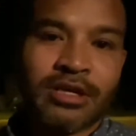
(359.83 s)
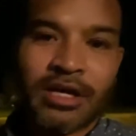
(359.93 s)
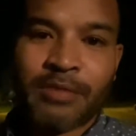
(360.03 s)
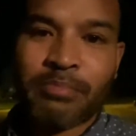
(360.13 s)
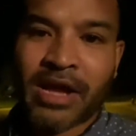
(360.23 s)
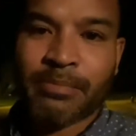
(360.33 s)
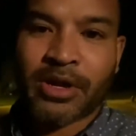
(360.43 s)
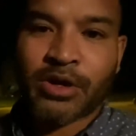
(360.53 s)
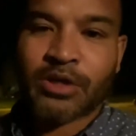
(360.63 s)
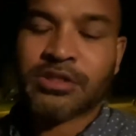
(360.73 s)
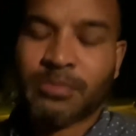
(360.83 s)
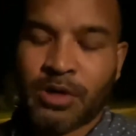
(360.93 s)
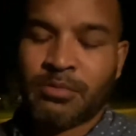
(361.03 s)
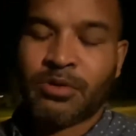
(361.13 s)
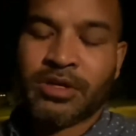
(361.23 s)
unpack my car
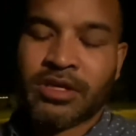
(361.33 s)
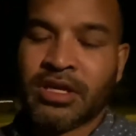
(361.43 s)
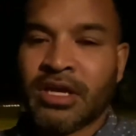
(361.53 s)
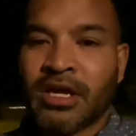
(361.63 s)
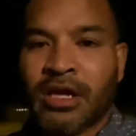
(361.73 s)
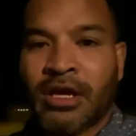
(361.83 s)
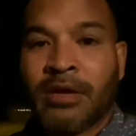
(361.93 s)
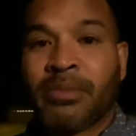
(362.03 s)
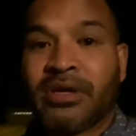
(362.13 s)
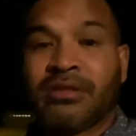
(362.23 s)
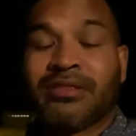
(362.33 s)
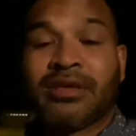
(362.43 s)
tomorrow morning. But the